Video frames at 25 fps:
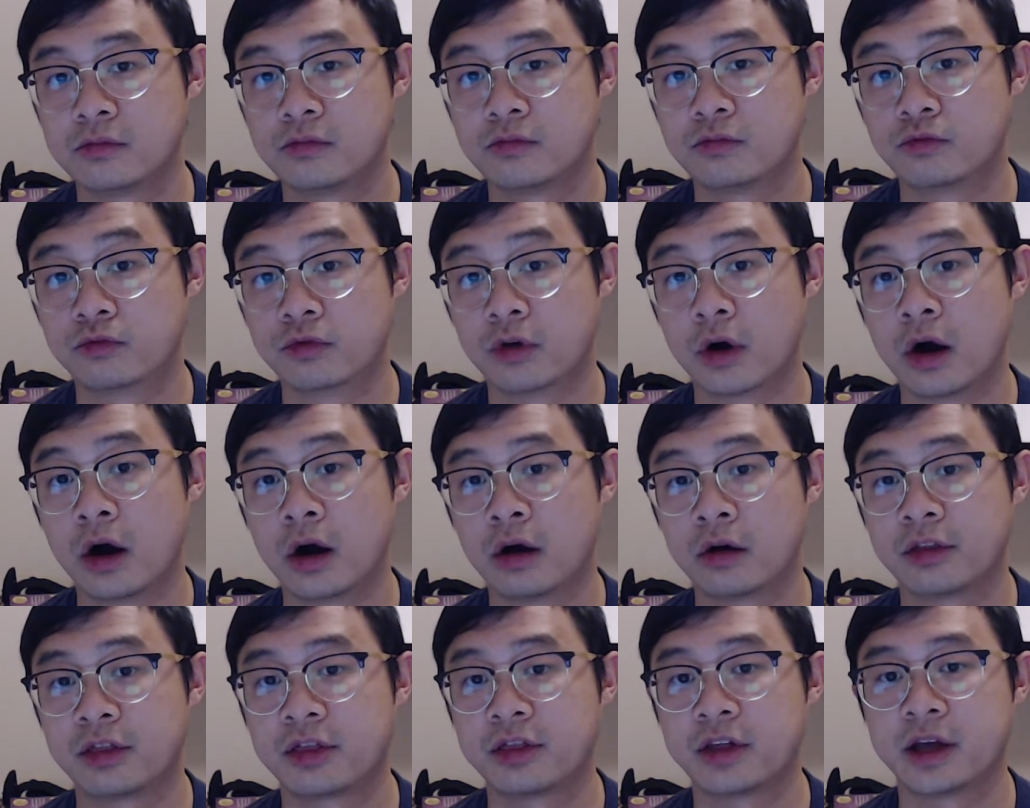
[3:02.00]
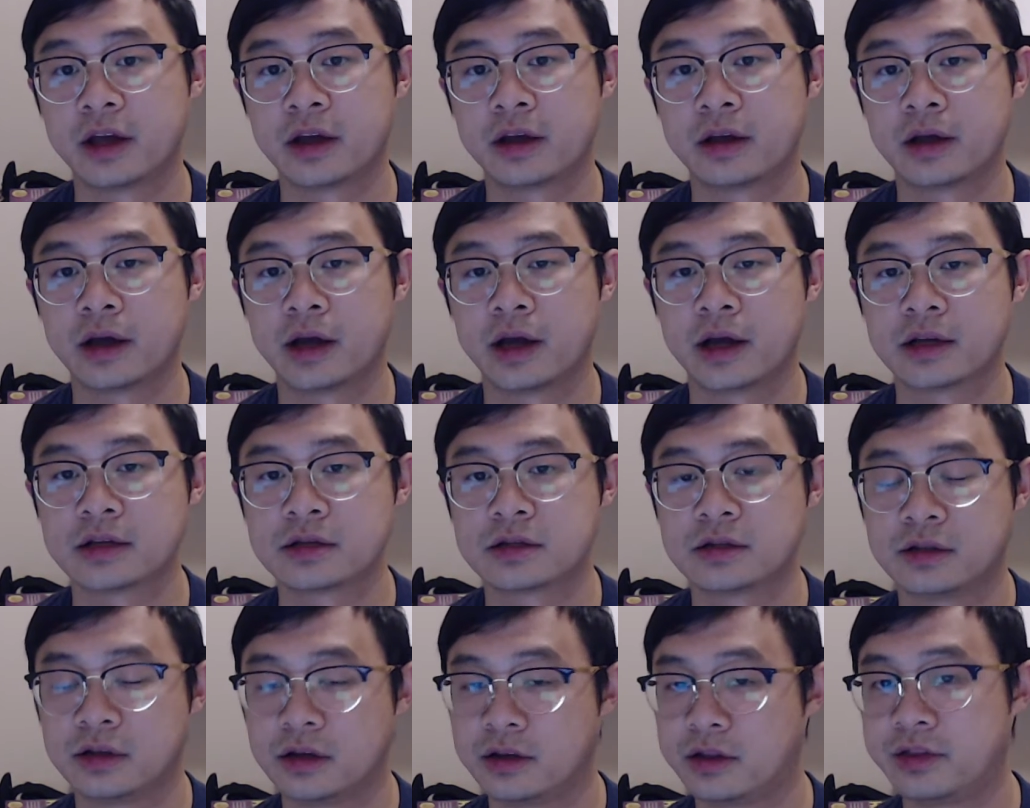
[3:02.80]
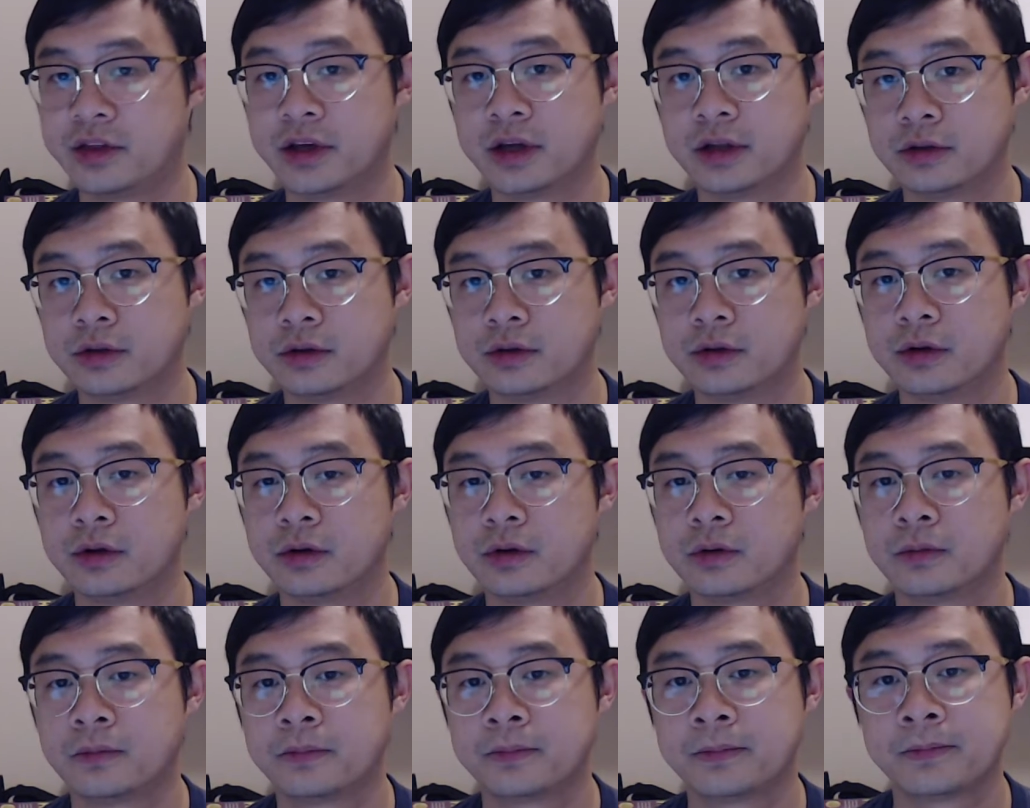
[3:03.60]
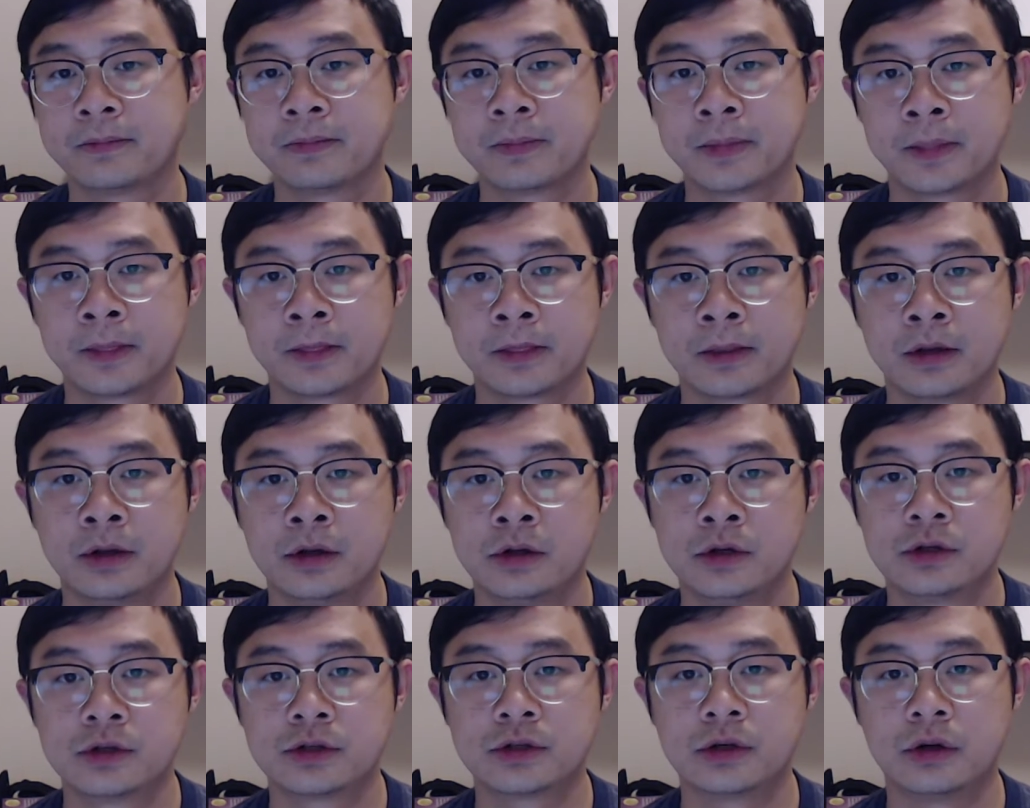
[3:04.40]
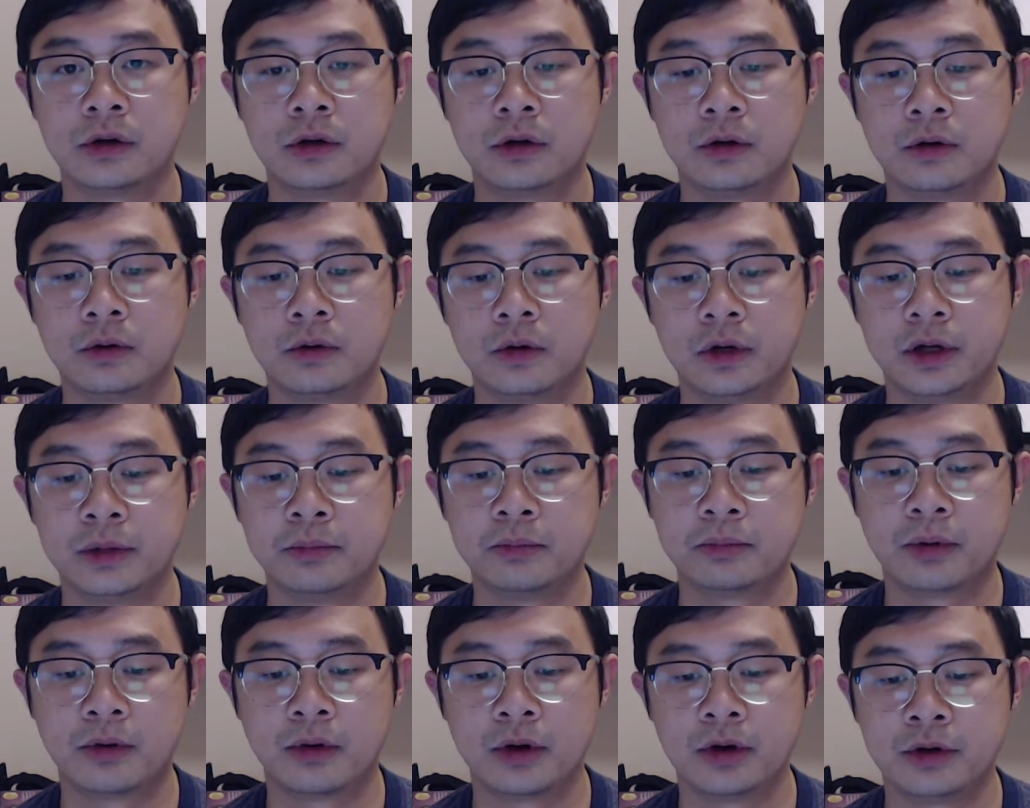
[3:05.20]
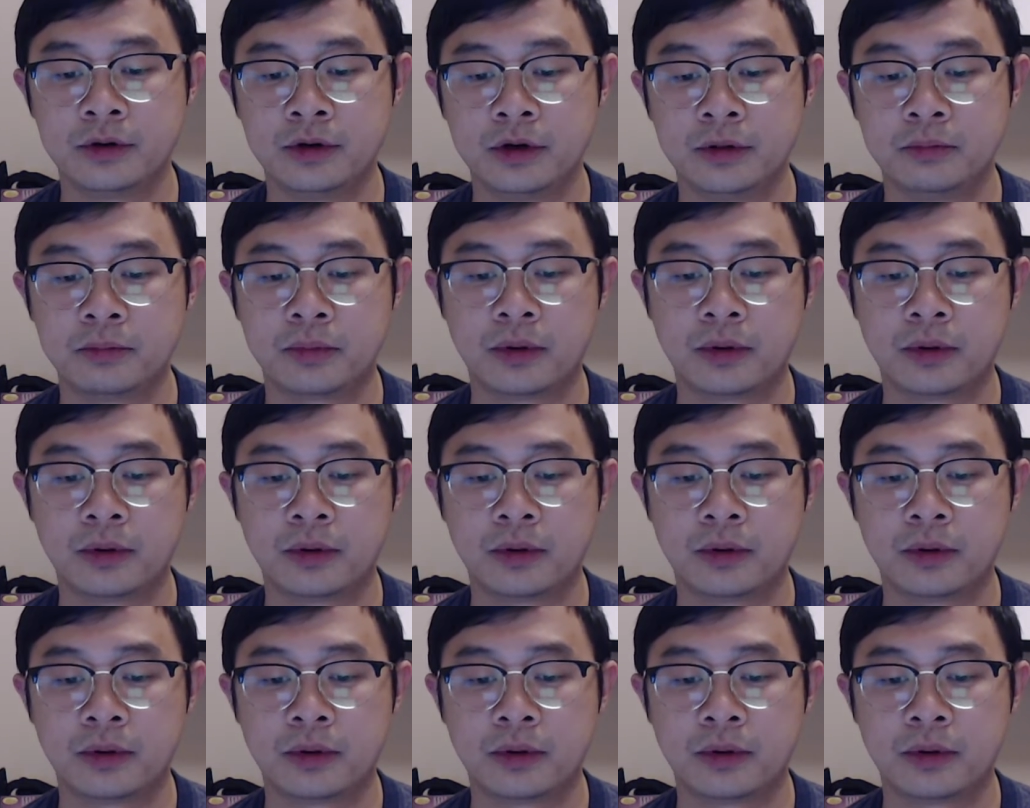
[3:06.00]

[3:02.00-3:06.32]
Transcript: wrong thing as the thing to do. So important.